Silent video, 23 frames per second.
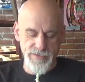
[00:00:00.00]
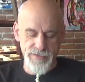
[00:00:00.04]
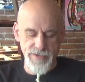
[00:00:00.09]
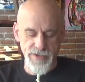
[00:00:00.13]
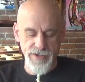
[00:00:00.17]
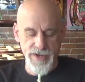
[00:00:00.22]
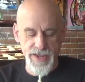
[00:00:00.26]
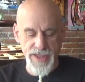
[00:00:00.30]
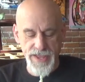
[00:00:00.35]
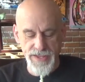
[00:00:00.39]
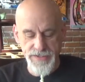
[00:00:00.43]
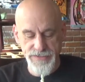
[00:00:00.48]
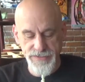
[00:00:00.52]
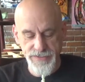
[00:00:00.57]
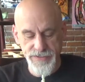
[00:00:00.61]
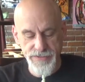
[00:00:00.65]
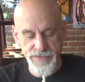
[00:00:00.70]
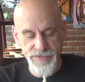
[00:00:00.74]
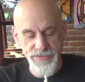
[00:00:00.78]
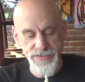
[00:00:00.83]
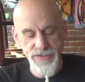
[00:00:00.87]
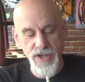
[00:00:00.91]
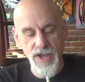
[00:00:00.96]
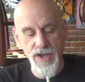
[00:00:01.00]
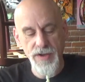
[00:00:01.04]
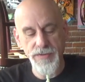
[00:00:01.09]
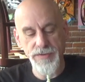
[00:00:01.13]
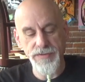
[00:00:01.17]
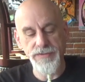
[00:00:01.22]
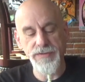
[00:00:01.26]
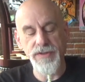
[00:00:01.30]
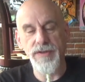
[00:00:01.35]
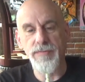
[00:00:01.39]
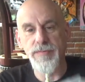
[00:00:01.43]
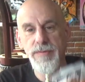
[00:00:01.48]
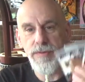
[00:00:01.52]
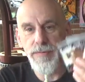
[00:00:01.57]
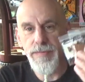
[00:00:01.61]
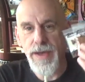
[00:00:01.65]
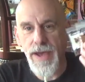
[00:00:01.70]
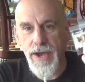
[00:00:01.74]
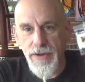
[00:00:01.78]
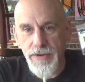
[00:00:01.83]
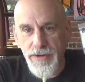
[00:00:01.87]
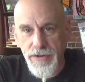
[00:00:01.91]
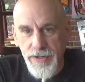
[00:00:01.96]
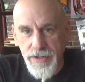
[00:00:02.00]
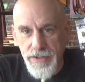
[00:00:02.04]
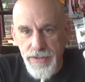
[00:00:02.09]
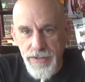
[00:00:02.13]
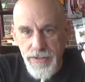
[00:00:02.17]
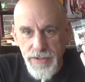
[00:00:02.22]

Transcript: your answer is always going to be powder.